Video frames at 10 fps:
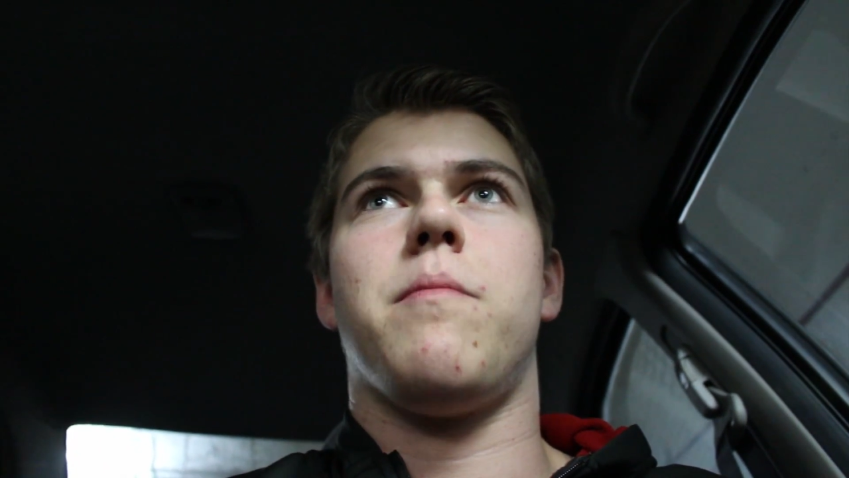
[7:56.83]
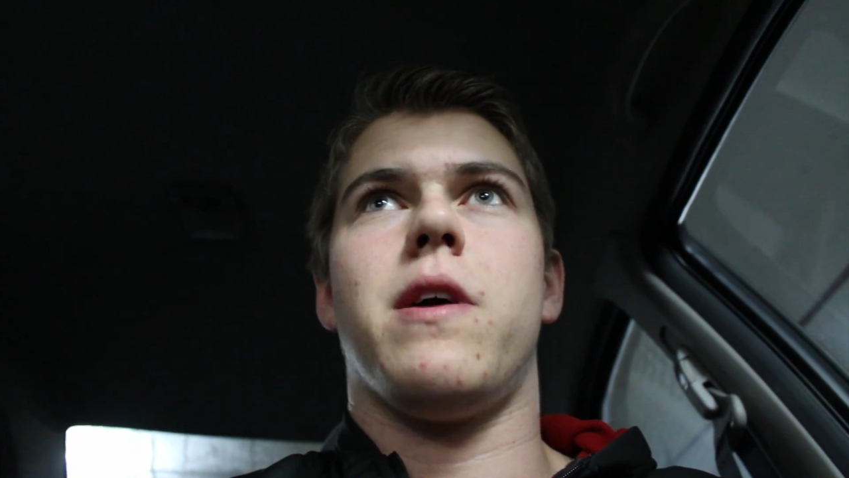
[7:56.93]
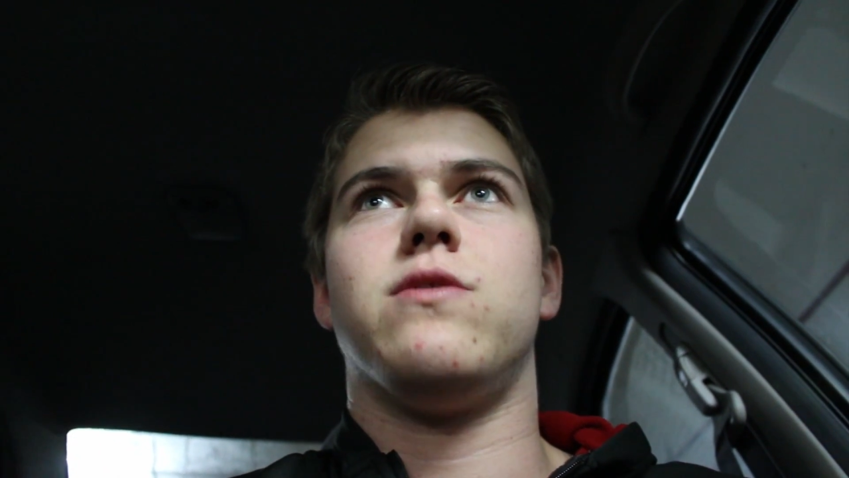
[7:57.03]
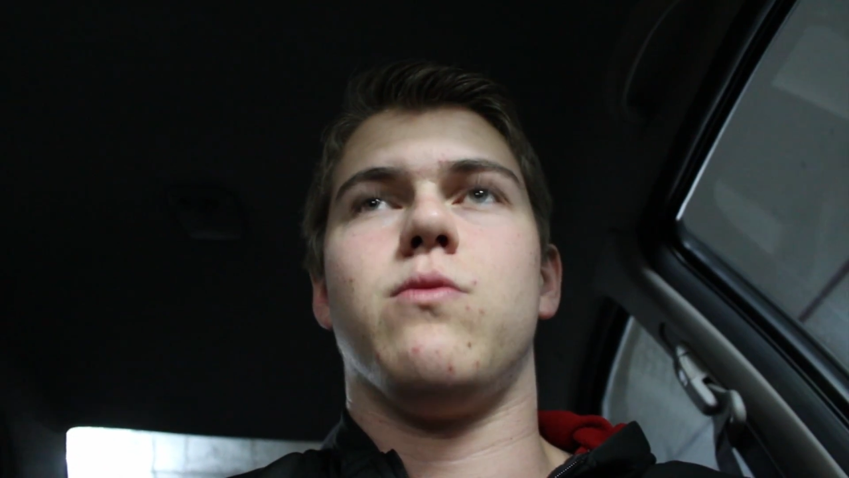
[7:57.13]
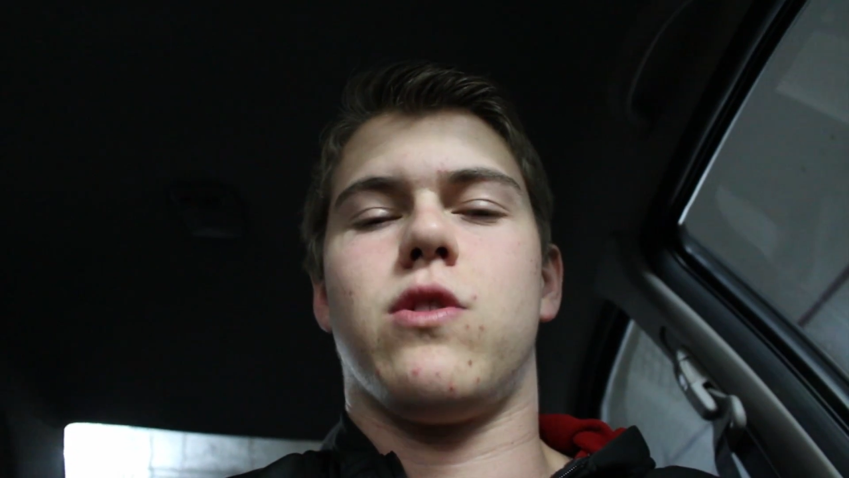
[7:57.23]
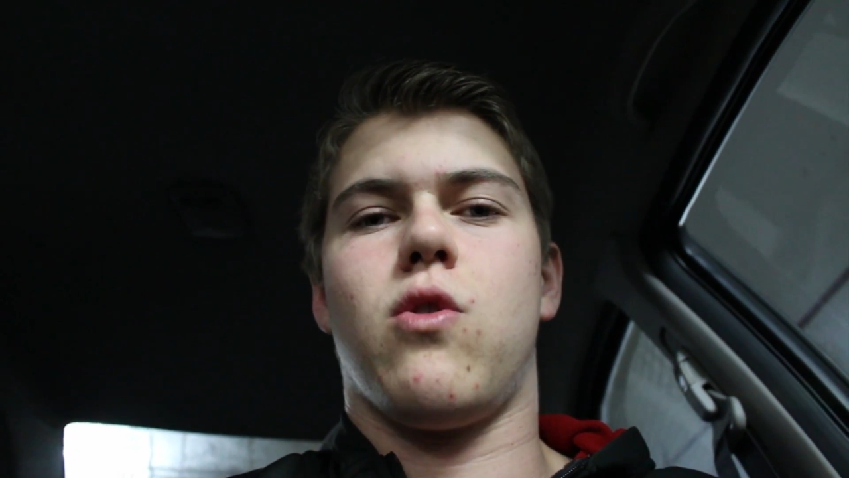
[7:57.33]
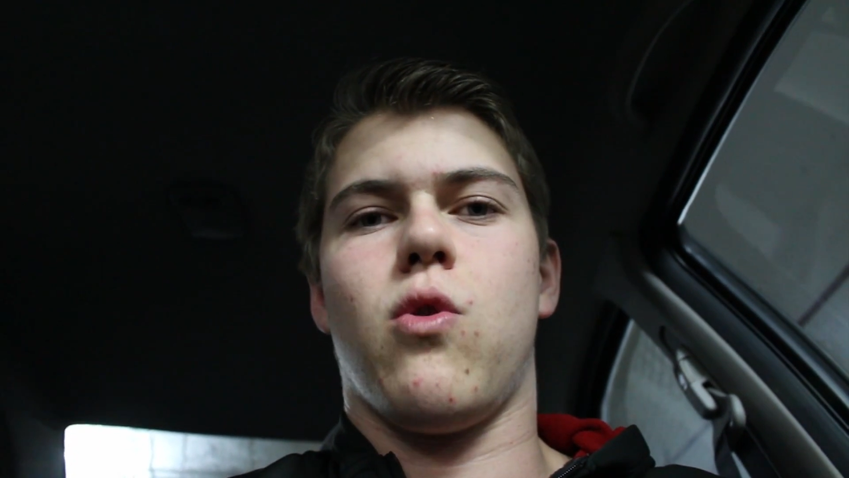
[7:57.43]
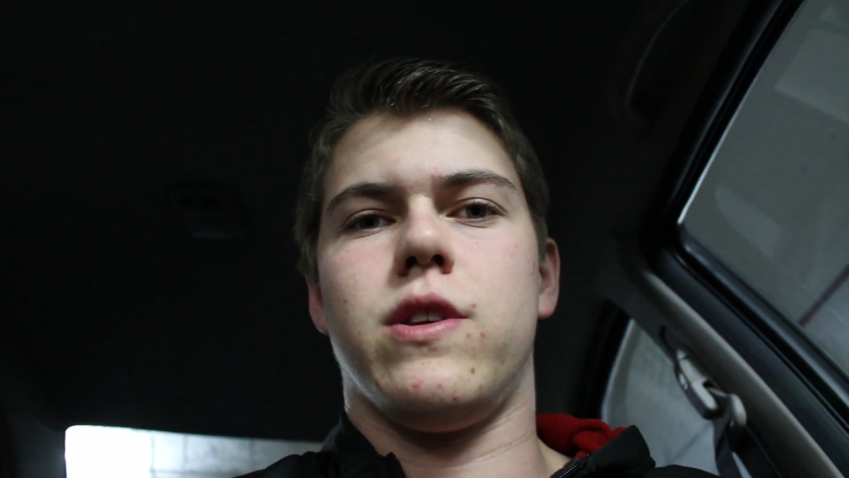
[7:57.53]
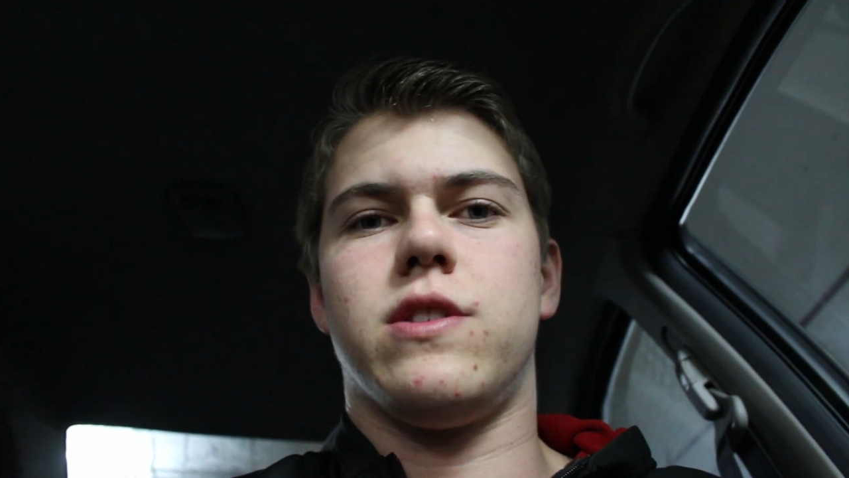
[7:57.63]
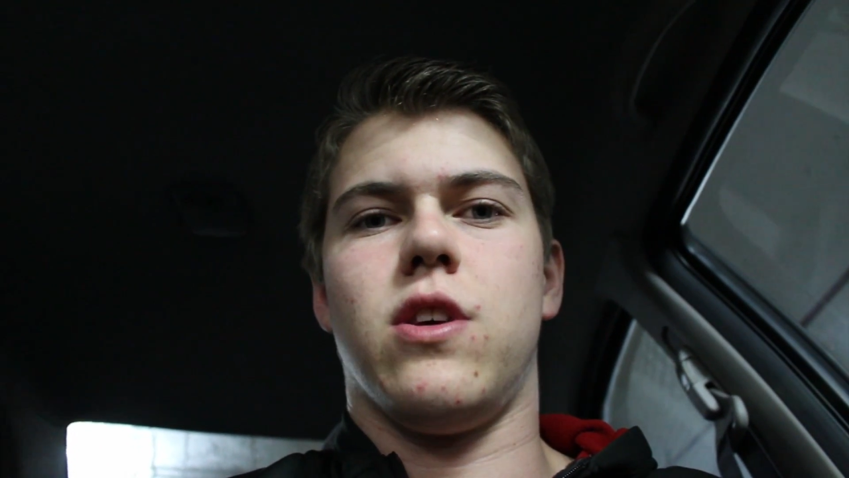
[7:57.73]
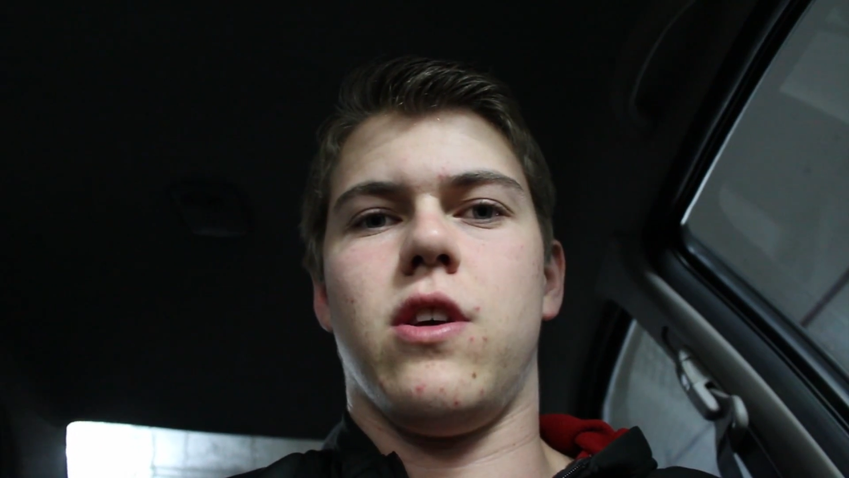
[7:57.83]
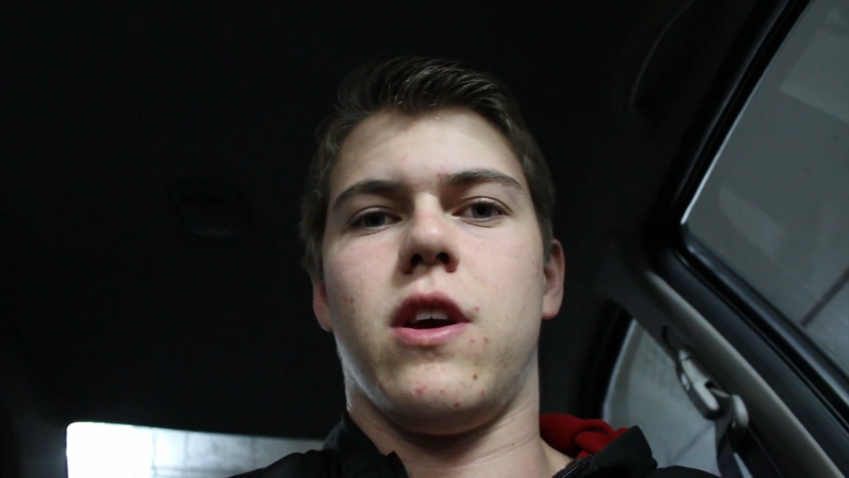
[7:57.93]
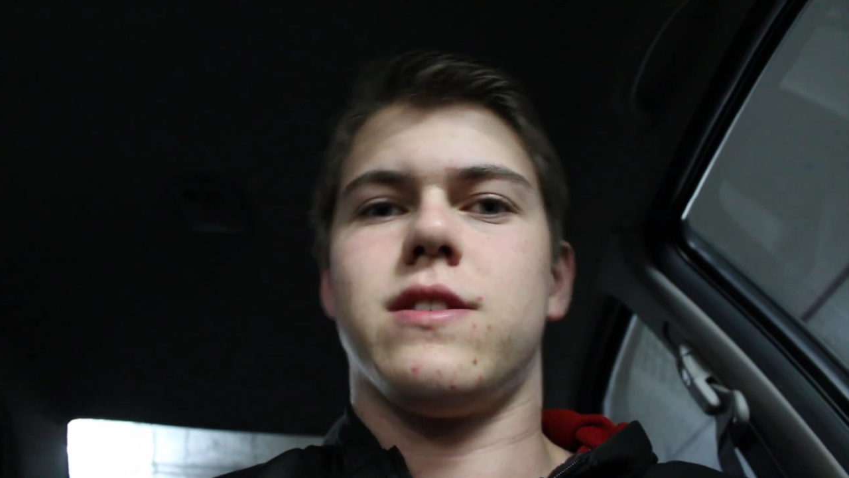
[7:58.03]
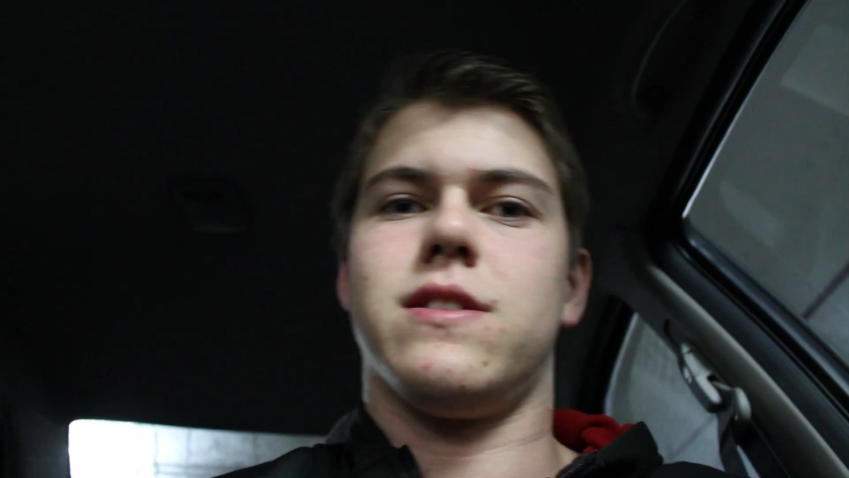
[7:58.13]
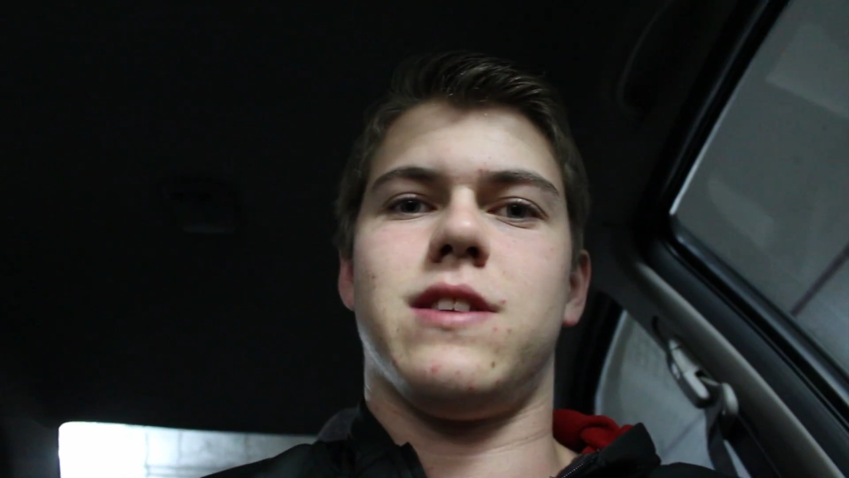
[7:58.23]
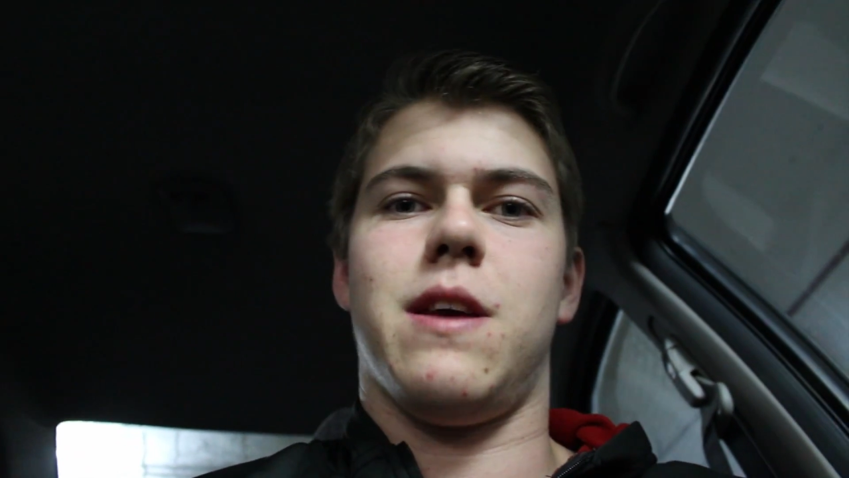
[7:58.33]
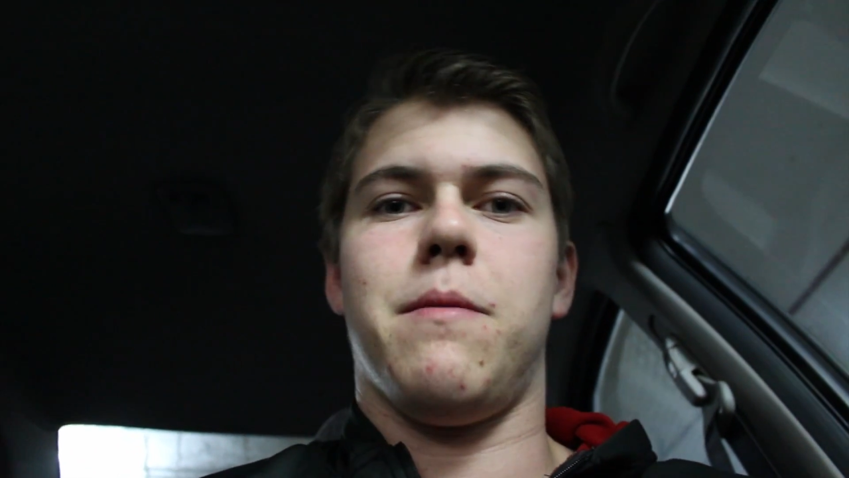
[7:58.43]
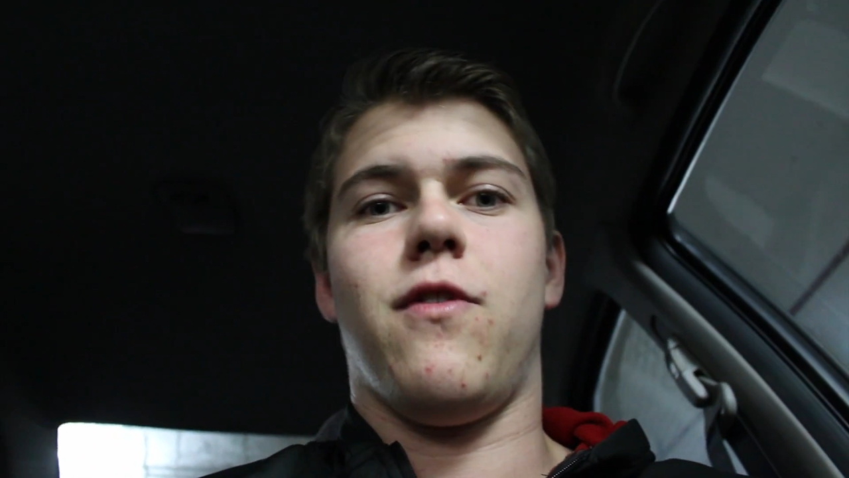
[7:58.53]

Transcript: I might do it with Corey just so you guys can see him.